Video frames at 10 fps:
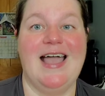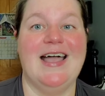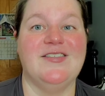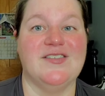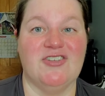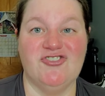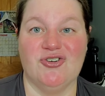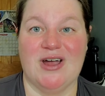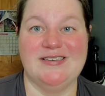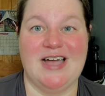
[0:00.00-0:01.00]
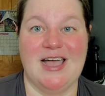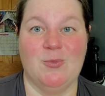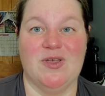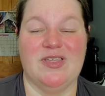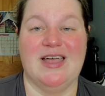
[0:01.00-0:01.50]
I had such a great time
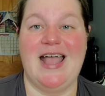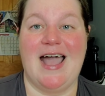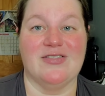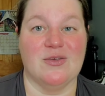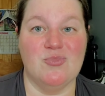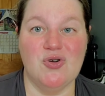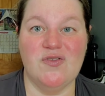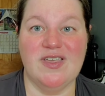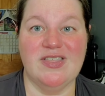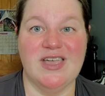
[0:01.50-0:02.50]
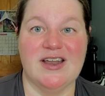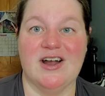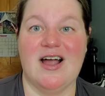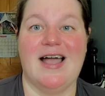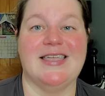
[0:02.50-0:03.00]
with it at the movie theater.